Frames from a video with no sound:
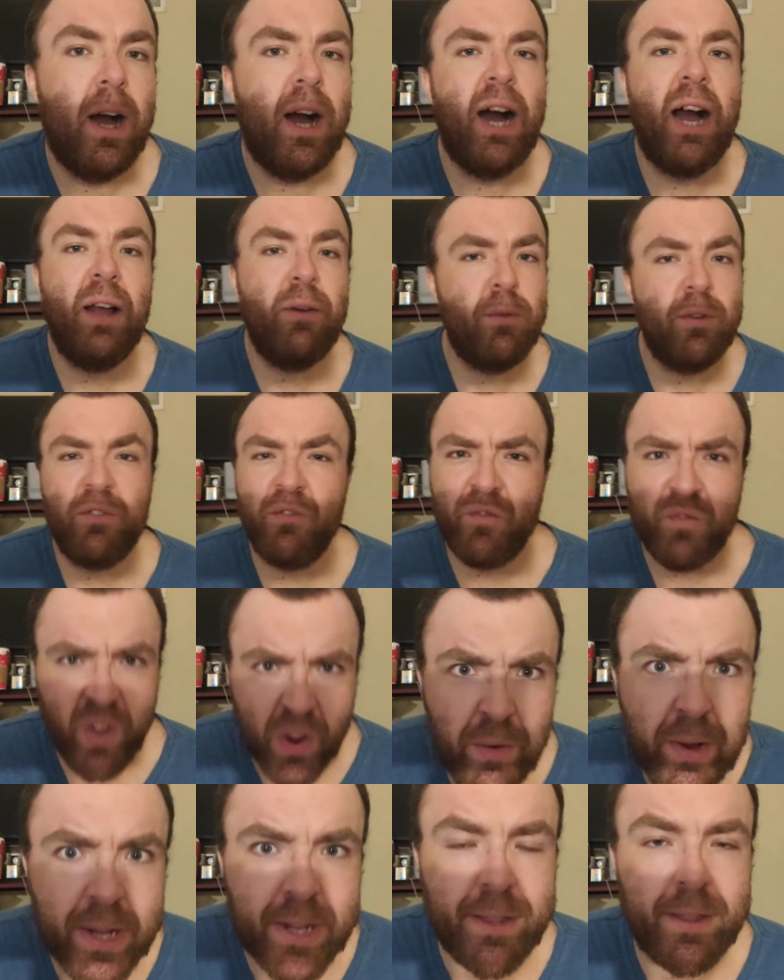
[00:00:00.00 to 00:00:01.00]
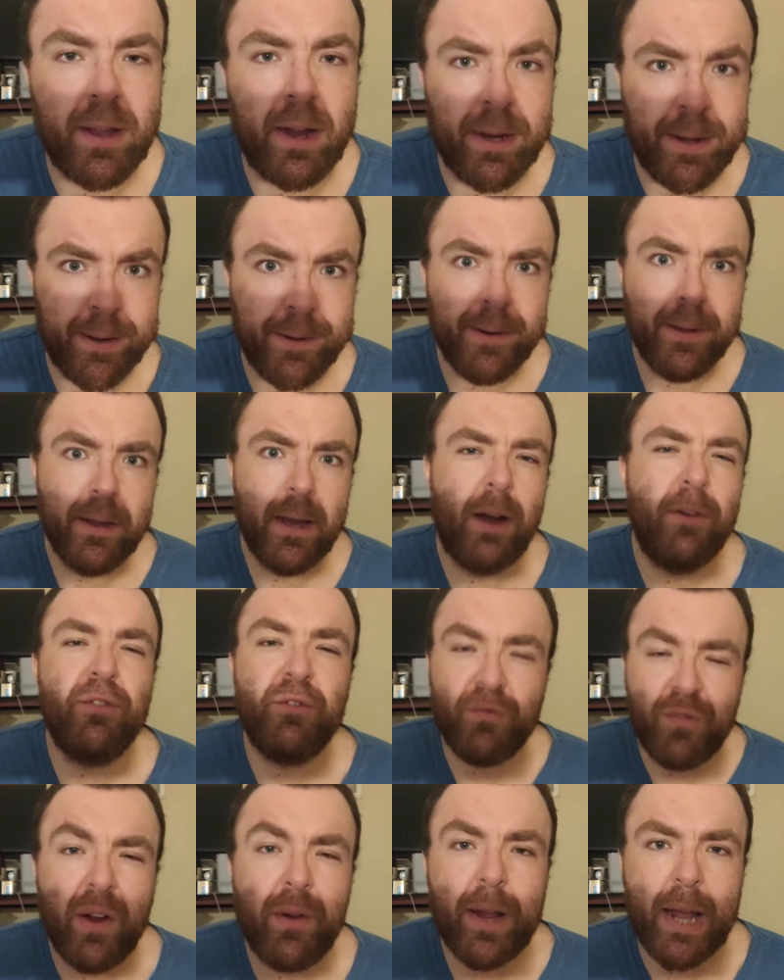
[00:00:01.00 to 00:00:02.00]
I was very excited. I was
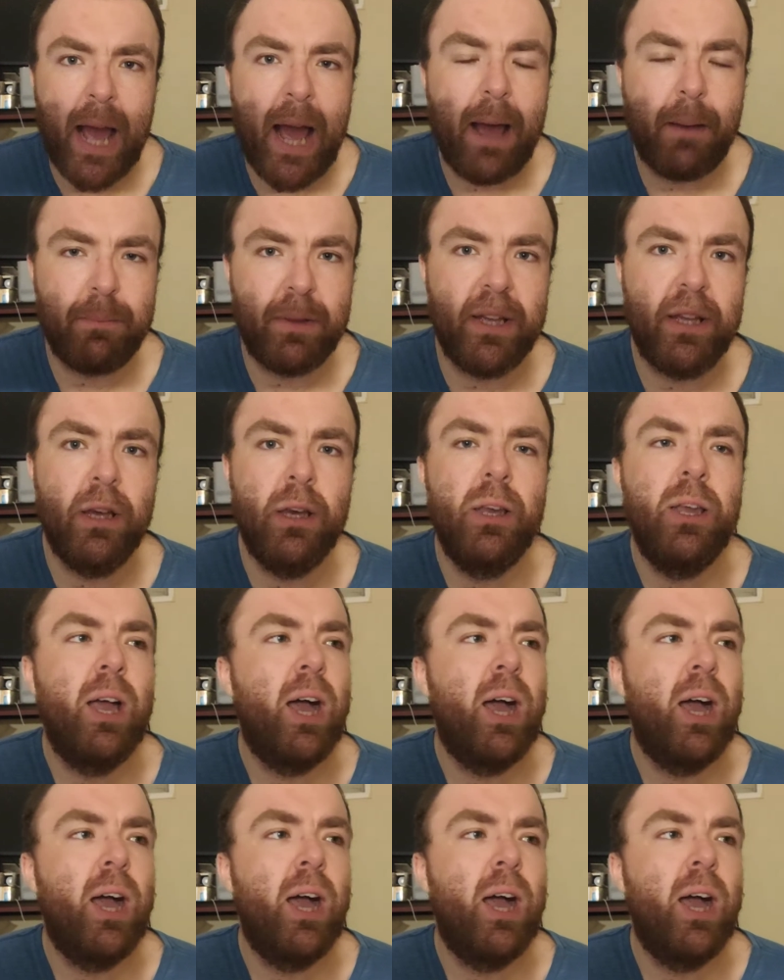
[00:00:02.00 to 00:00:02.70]
very happy.